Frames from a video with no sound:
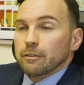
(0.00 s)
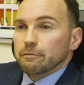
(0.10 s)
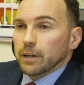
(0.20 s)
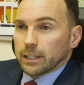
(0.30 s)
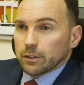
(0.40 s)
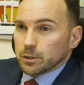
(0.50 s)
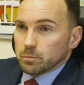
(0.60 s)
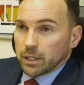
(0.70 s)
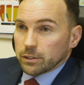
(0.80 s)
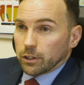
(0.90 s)
find out some
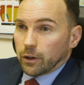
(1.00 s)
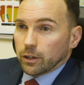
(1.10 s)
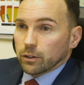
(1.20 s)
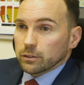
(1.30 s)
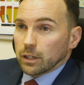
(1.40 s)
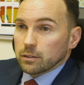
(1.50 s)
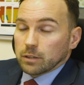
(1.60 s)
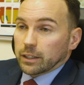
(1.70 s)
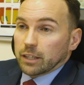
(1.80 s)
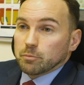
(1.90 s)
things that are going on
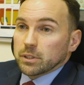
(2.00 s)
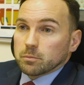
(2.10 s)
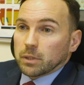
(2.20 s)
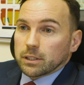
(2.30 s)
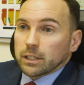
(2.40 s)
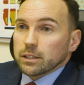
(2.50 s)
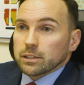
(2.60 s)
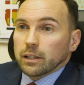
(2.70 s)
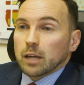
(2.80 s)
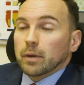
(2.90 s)
and give me some ideas
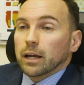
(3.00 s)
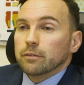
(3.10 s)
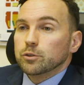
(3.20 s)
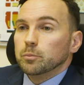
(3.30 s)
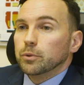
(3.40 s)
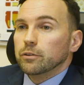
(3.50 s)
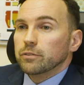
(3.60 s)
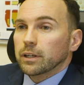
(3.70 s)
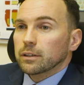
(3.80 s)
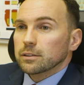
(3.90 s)
that they might have to improve
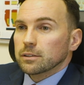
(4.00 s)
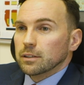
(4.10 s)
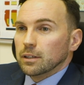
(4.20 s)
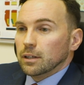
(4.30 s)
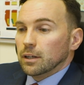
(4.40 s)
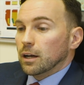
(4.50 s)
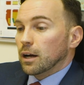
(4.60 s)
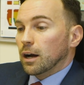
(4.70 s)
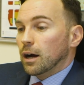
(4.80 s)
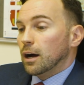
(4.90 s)
things.
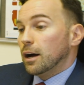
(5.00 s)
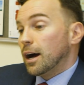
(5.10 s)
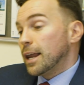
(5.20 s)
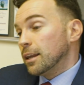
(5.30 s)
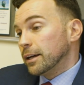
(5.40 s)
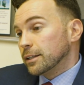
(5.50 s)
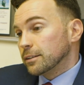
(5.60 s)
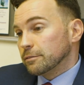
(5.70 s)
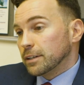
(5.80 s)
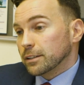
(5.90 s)
I
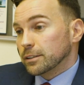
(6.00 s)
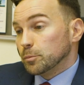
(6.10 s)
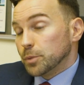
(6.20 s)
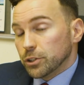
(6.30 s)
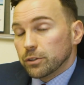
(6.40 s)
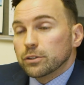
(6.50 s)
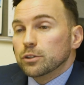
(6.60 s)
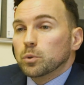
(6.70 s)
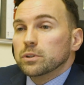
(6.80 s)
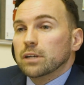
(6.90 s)
like the fact that
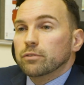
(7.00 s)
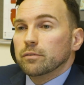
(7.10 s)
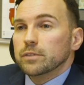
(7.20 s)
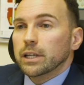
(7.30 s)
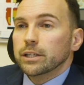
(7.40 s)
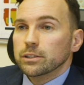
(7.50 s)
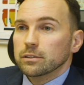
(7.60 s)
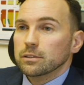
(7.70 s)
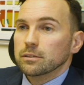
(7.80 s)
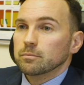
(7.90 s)
producers want to have
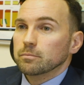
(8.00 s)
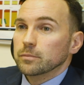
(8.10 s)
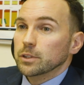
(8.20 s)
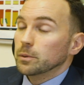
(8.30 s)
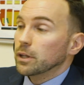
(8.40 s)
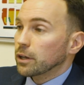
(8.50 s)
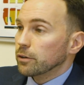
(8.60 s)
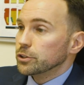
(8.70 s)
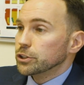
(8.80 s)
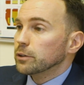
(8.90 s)
conversations. So with our
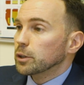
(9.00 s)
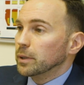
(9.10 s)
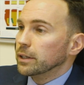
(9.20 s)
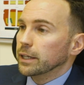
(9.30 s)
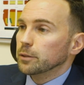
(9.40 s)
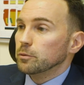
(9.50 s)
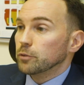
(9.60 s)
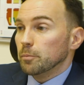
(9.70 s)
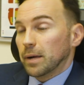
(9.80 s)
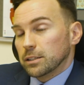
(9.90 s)
current show coming in now, we've
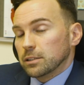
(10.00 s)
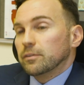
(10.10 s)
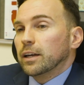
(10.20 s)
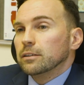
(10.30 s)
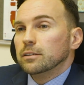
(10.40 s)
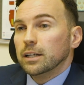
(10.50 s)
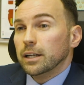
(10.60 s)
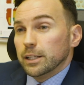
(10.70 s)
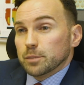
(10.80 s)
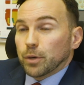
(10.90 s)
got Bat Out of Hell.
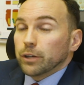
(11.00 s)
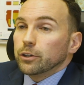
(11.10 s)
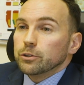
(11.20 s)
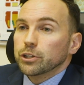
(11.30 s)
It's a brand new